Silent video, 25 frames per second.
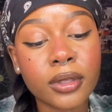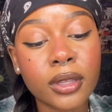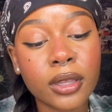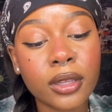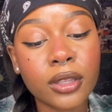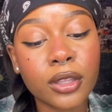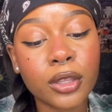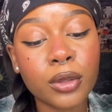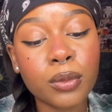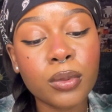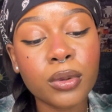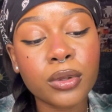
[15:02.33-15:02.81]

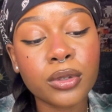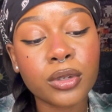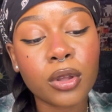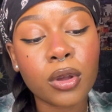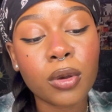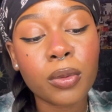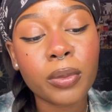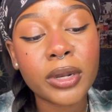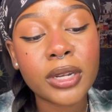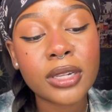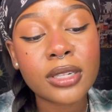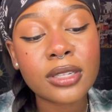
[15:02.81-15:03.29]
You will
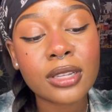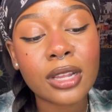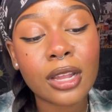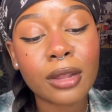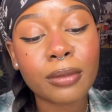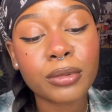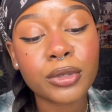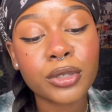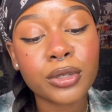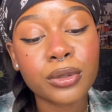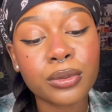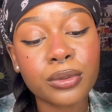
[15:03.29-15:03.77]
know when it's
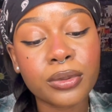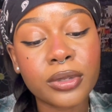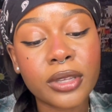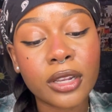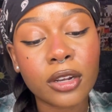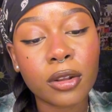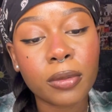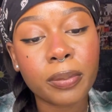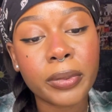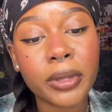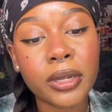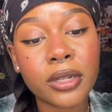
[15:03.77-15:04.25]
time to
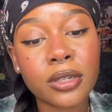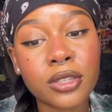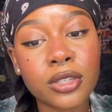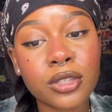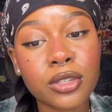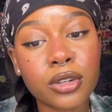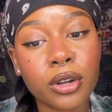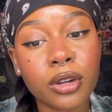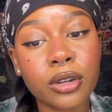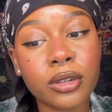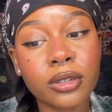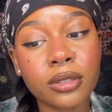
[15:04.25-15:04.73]
get up and
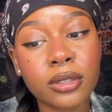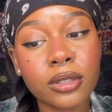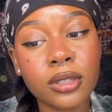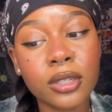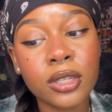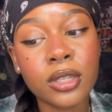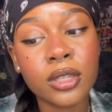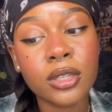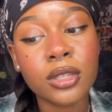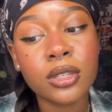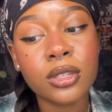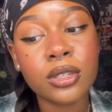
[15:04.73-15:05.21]
start
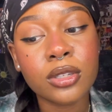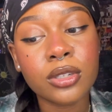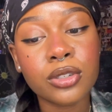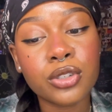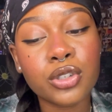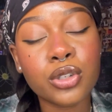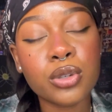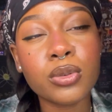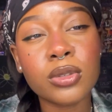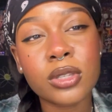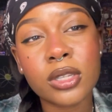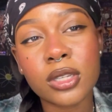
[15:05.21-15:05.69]

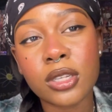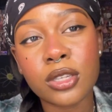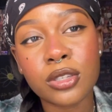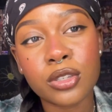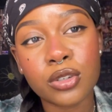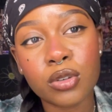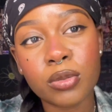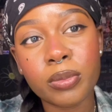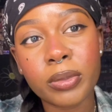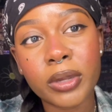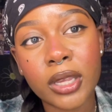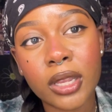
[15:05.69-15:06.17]
choosing this
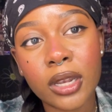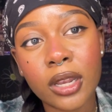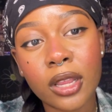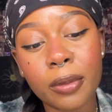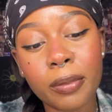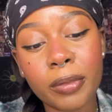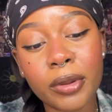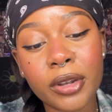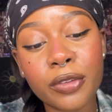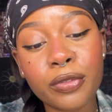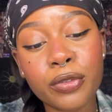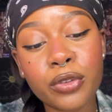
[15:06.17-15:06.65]
new
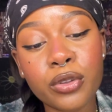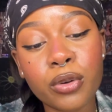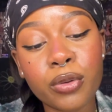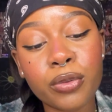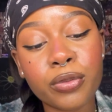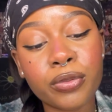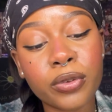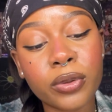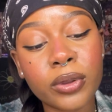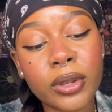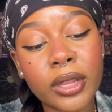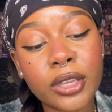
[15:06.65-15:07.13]
beginning. But if you don't
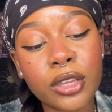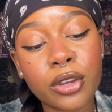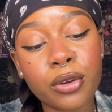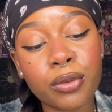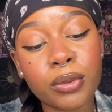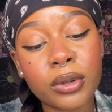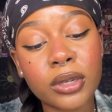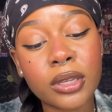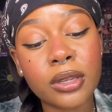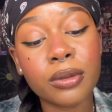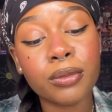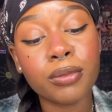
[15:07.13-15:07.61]
feel like you're
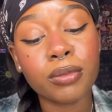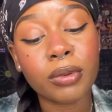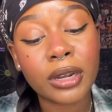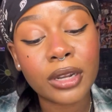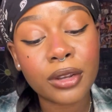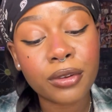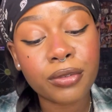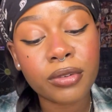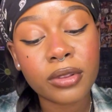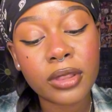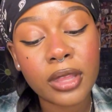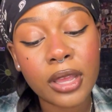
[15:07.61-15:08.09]
really
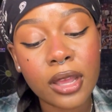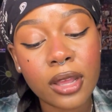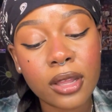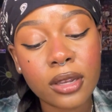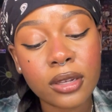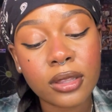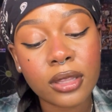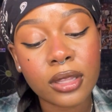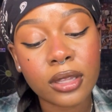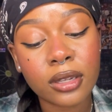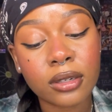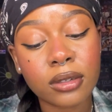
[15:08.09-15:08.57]
ready for
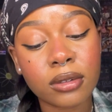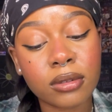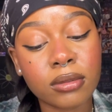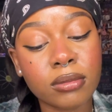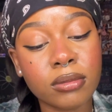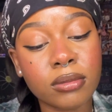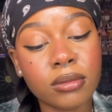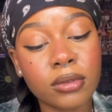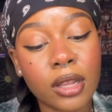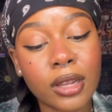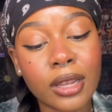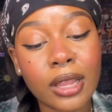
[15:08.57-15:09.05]
that, then
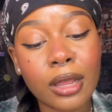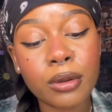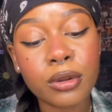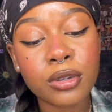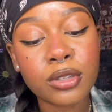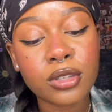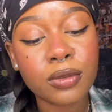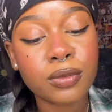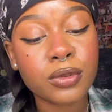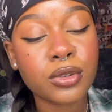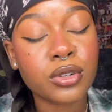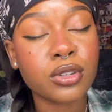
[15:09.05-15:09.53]
allow
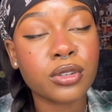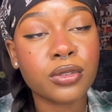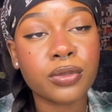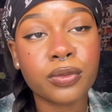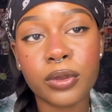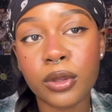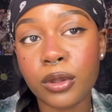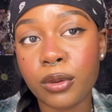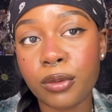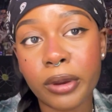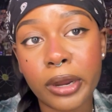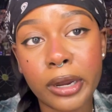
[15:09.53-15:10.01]
yourself to just
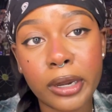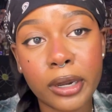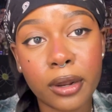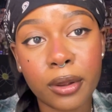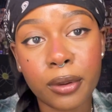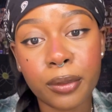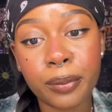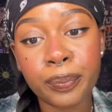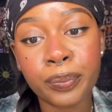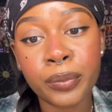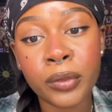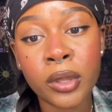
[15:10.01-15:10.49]
feel right
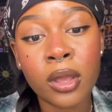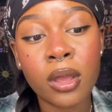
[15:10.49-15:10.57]
now.